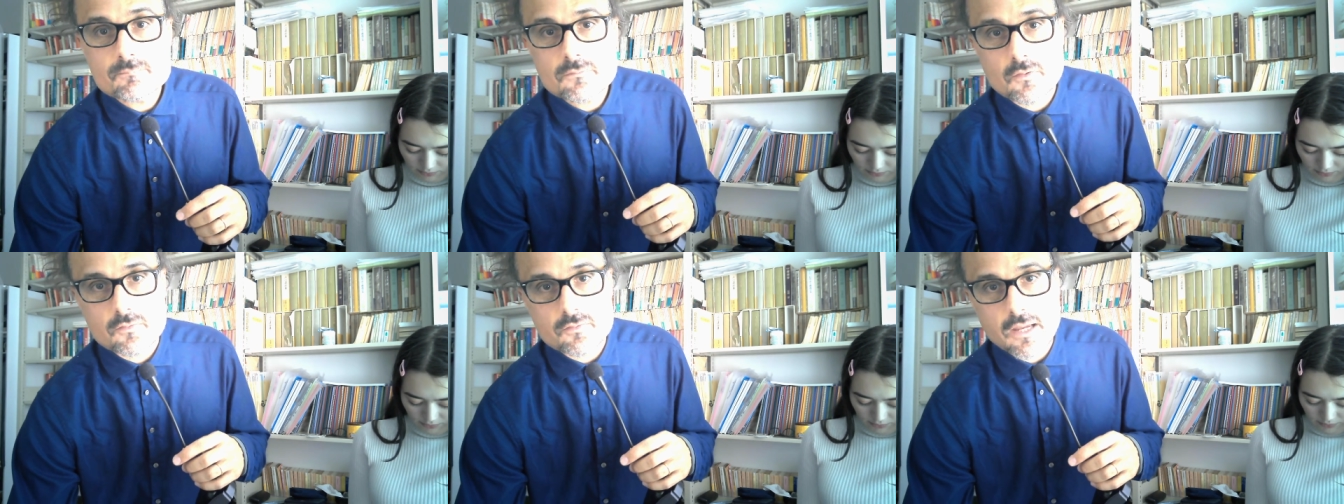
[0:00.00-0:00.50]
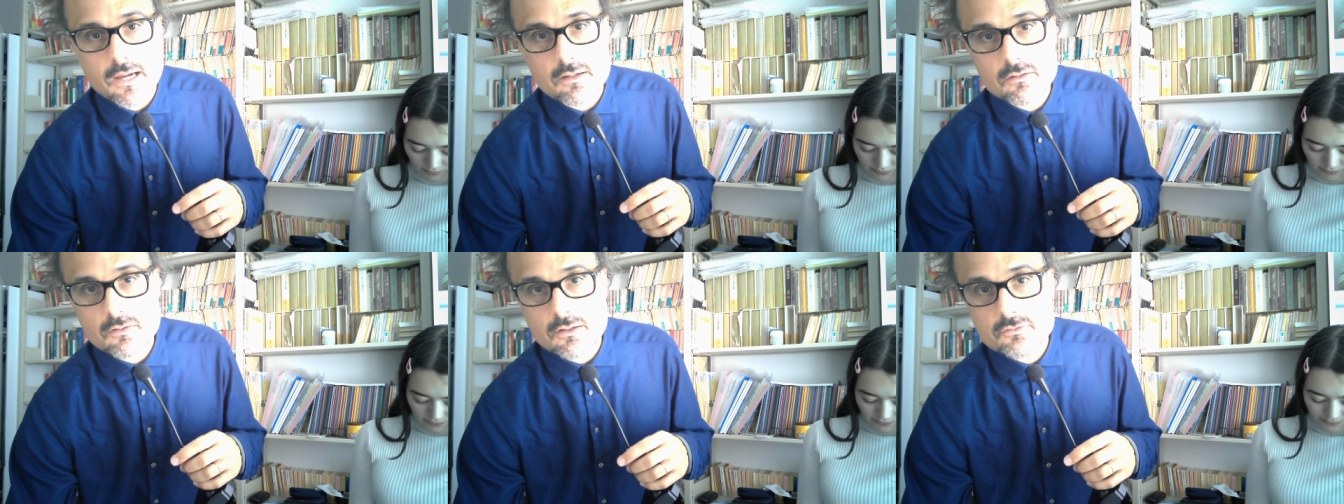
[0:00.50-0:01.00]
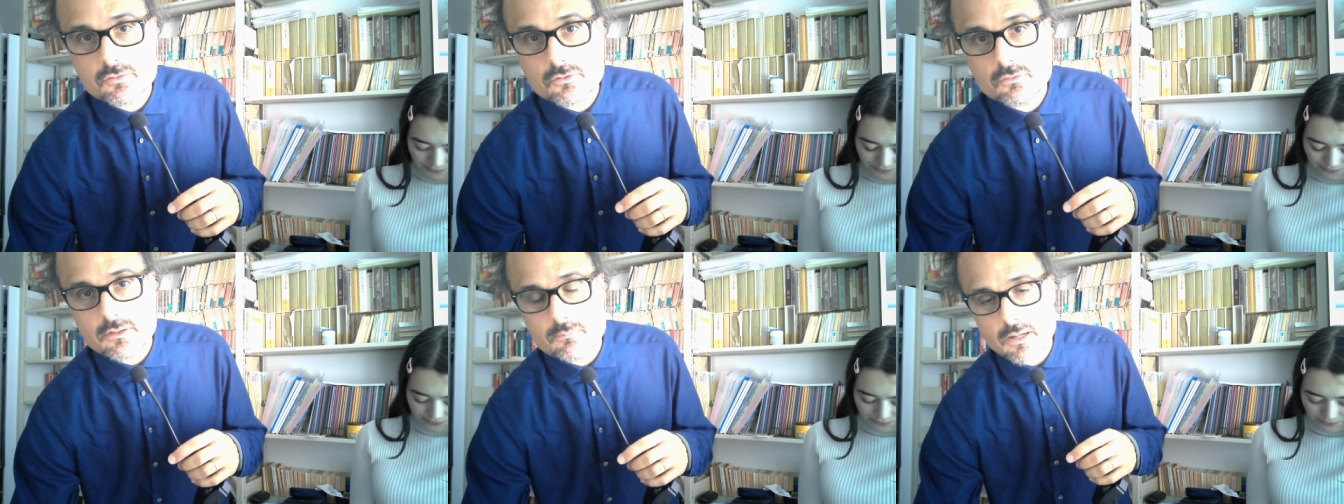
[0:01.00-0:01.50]
So, this
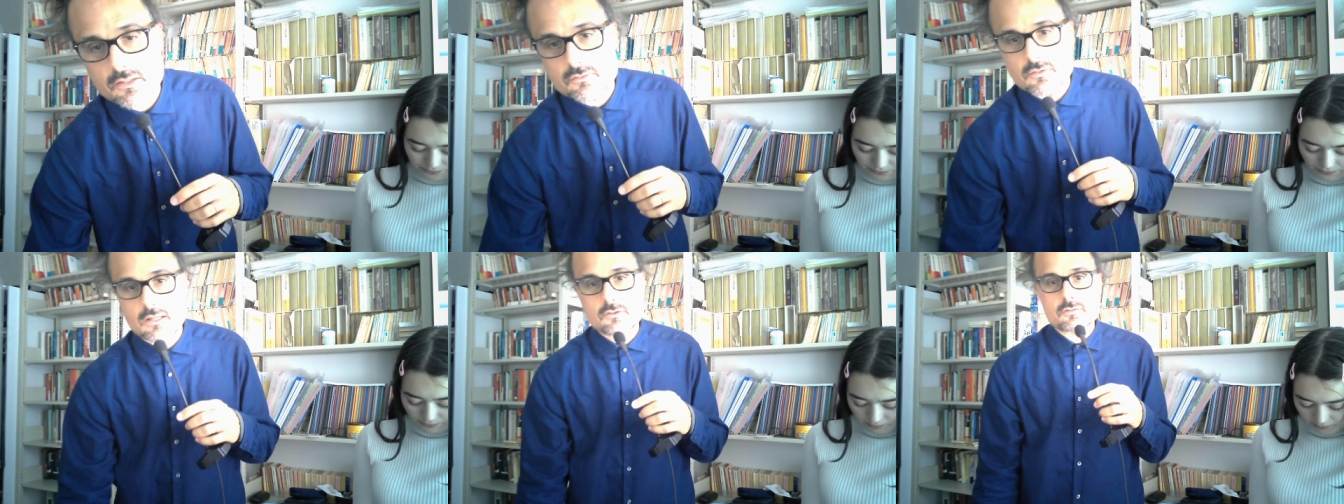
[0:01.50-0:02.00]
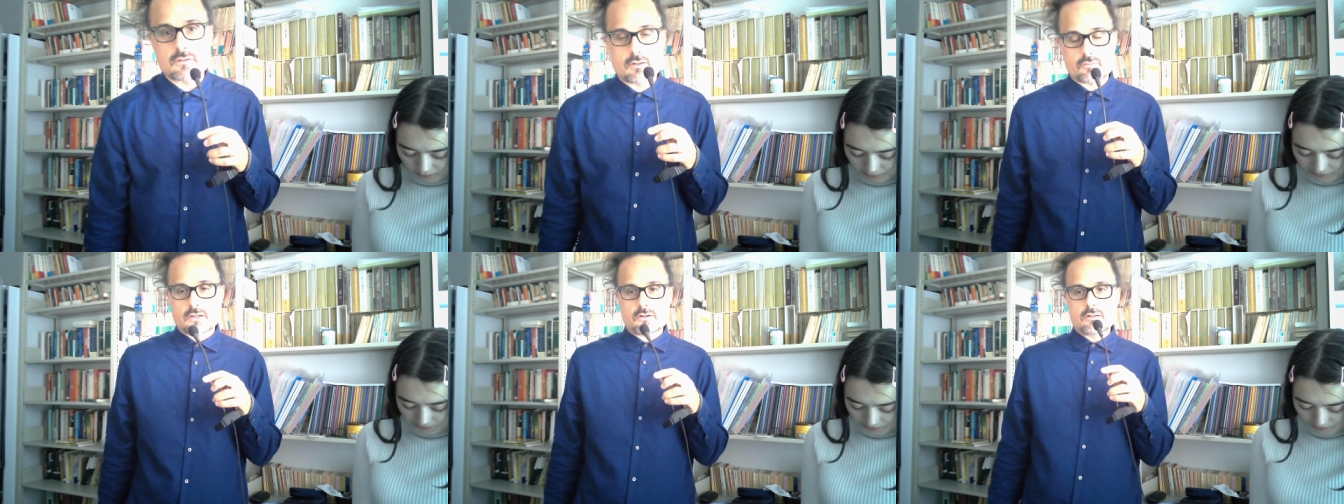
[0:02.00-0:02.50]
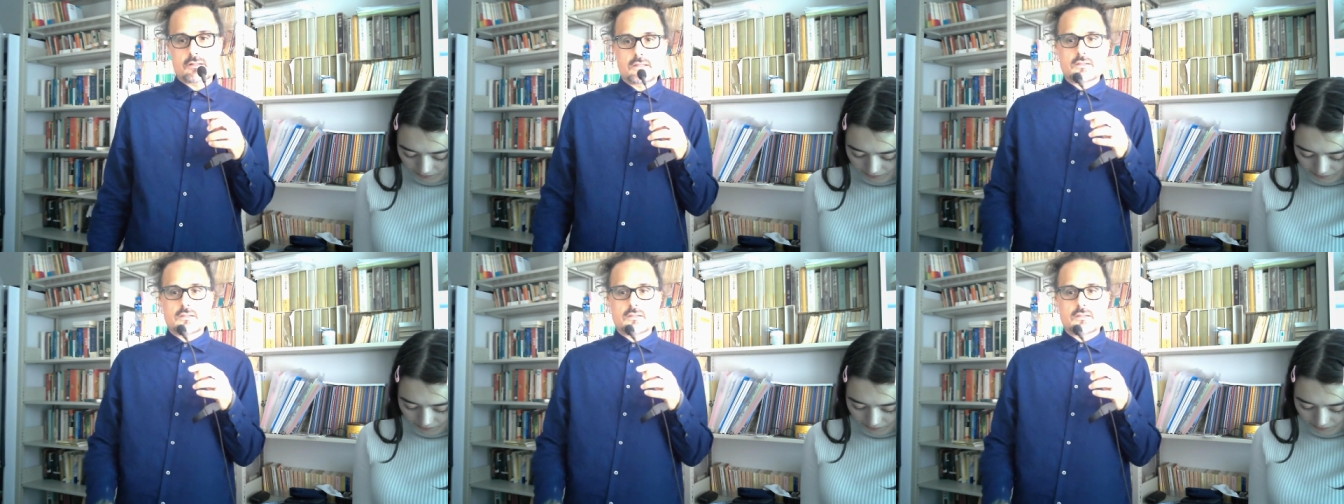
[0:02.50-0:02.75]
analogical imagination, as I call it,